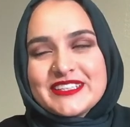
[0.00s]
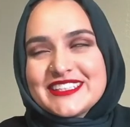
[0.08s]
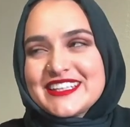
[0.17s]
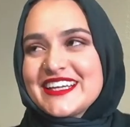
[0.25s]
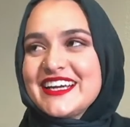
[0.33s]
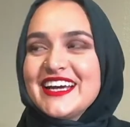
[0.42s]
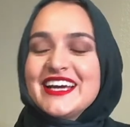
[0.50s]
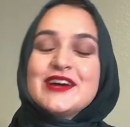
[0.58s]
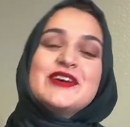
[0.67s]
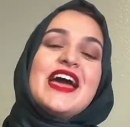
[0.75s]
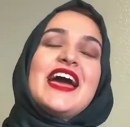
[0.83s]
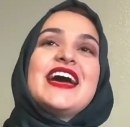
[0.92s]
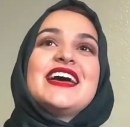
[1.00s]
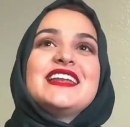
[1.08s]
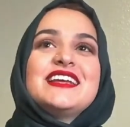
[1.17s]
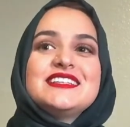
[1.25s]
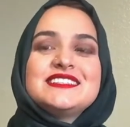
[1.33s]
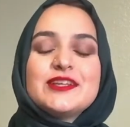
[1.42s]
basically.
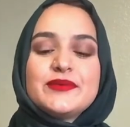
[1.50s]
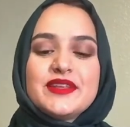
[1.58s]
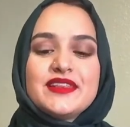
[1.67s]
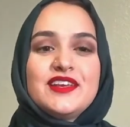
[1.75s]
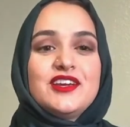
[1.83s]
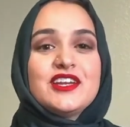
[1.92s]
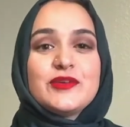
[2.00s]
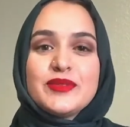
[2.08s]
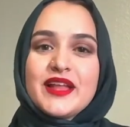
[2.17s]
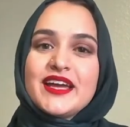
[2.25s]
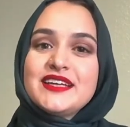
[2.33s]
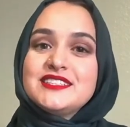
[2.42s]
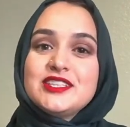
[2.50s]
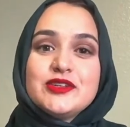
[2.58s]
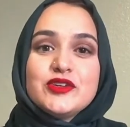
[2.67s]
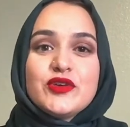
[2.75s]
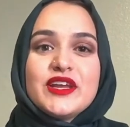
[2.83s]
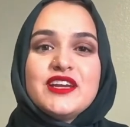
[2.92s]
And it's something that you can apply
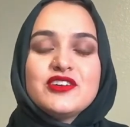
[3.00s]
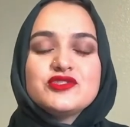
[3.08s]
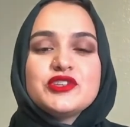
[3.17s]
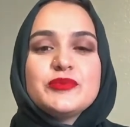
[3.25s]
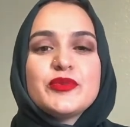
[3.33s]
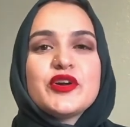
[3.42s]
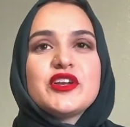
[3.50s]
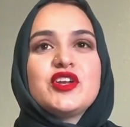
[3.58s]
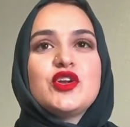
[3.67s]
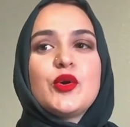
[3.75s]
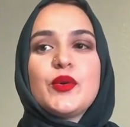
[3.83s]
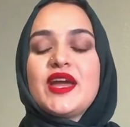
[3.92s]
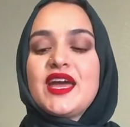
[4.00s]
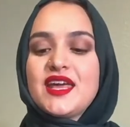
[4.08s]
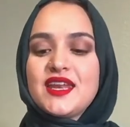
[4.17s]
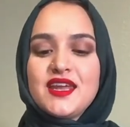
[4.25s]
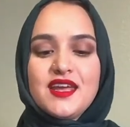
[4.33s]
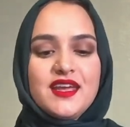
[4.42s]
to creating your dream board. You know,
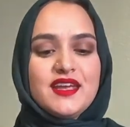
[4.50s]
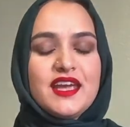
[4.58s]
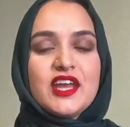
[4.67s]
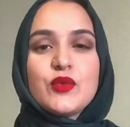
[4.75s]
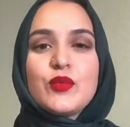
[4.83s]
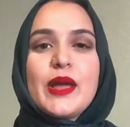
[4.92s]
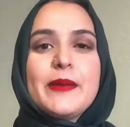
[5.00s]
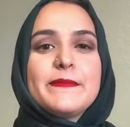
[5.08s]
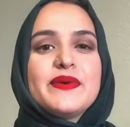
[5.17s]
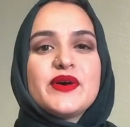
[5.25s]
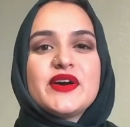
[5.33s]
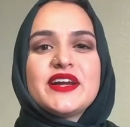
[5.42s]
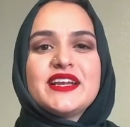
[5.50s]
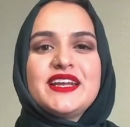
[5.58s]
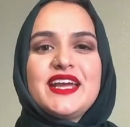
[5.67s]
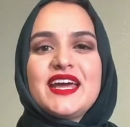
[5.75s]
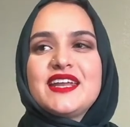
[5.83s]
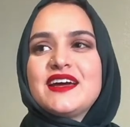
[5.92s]
get a whiteboard,
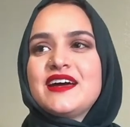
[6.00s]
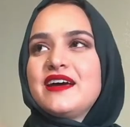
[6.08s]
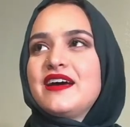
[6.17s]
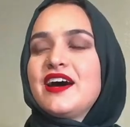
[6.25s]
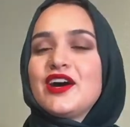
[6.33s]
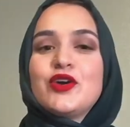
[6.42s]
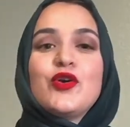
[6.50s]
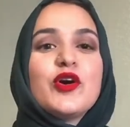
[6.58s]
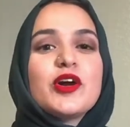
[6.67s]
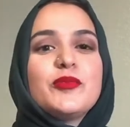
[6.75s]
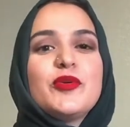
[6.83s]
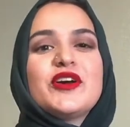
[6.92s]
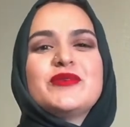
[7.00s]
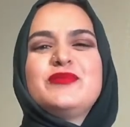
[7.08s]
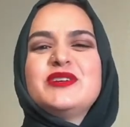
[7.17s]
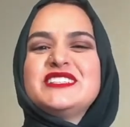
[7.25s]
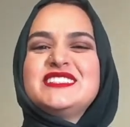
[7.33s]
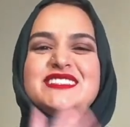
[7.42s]
get a cork board,
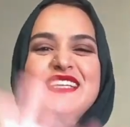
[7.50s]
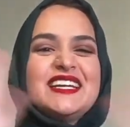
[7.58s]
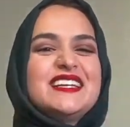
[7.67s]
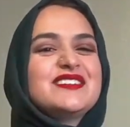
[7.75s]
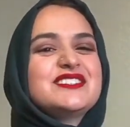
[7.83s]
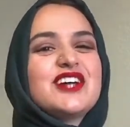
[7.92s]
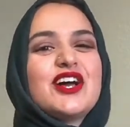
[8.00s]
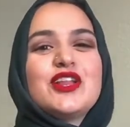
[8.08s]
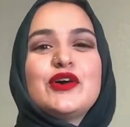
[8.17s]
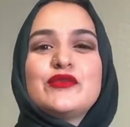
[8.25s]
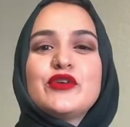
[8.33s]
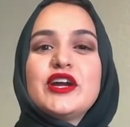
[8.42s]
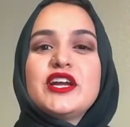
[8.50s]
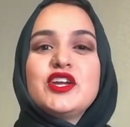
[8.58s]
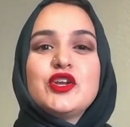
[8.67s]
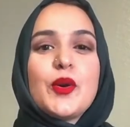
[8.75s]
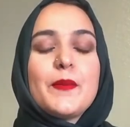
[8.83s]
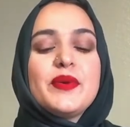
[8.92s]
put sticky notes all over it,
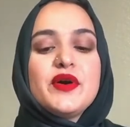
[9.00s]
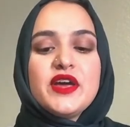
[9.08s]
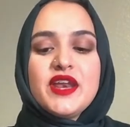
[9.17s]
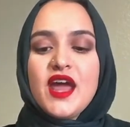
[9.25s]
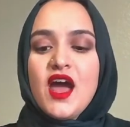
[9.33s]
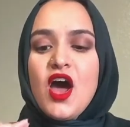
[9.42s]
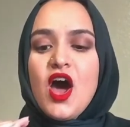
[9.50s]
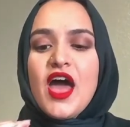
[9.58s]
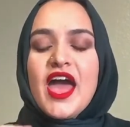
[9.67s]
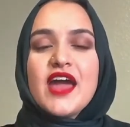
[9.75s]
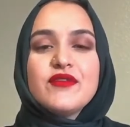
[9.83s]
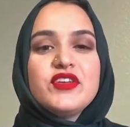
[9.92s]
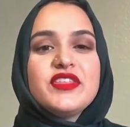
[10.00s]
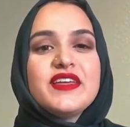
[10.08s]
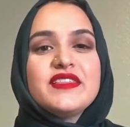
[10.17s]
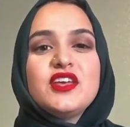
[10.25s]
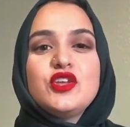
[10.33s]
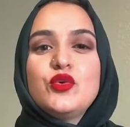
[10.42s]
you know, put
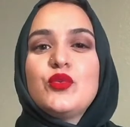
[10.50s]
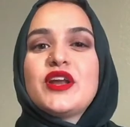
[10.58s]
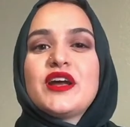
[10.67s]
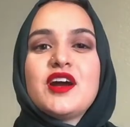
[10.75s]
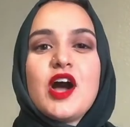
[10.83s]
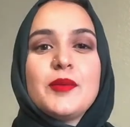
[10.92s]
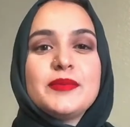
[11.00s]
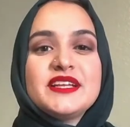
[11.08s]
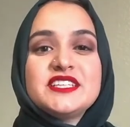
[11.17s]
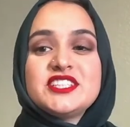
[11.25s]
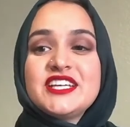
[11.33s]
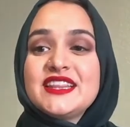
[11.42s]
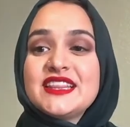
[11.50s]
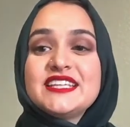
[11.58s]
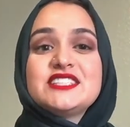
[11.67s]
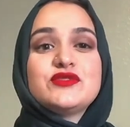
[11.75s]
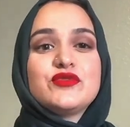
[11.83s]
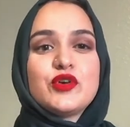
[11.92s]
everything that you want to accomplish in
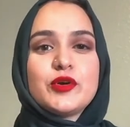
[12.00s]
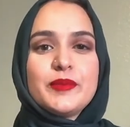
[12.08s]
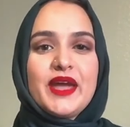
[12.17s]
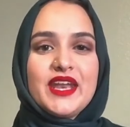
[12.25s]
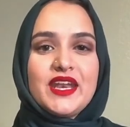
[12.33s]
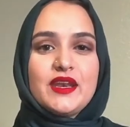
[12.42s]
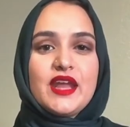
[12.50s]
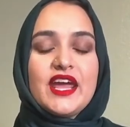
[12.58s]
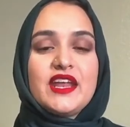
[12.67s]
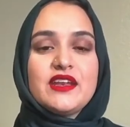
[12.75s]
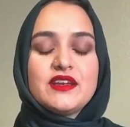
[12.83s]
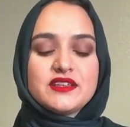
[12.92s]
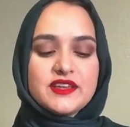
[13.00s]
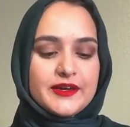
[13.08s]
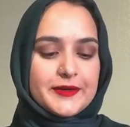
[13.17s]
list form and